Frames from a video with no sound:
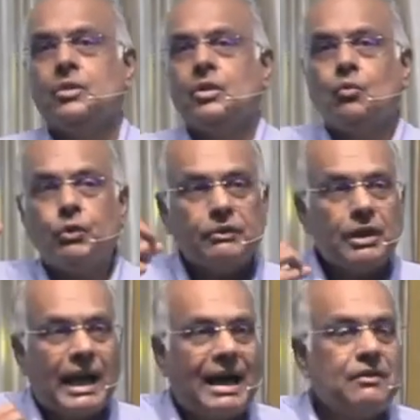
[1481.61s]
We will
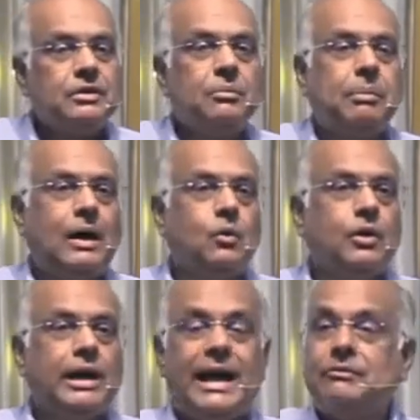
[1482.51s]
have the power
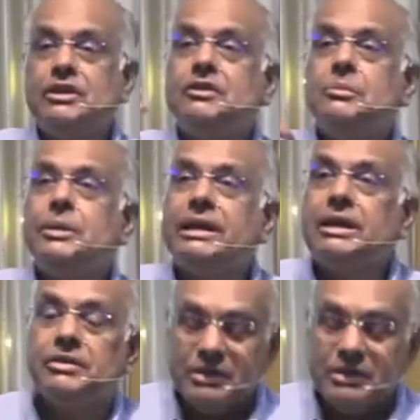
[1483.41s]
and we will be given the